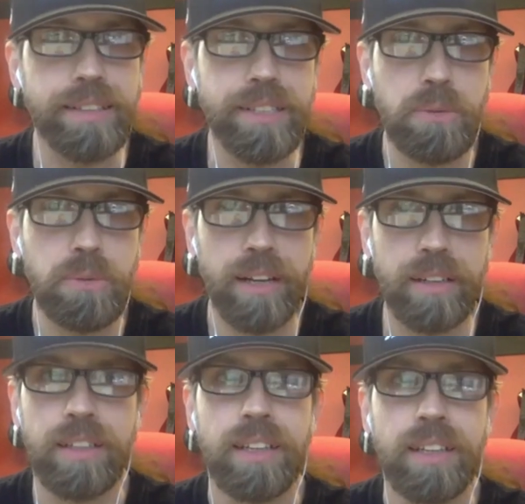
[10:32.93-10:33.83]
as a
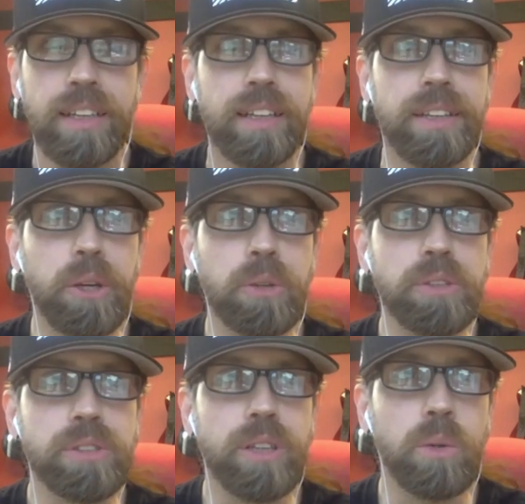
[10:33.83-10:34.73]
trainer, mm. you know,
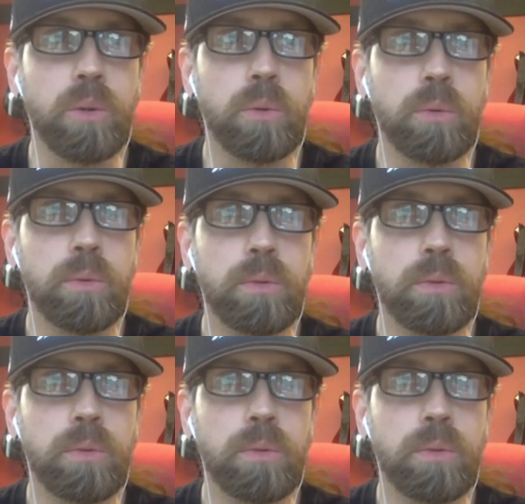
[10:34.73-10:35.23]
so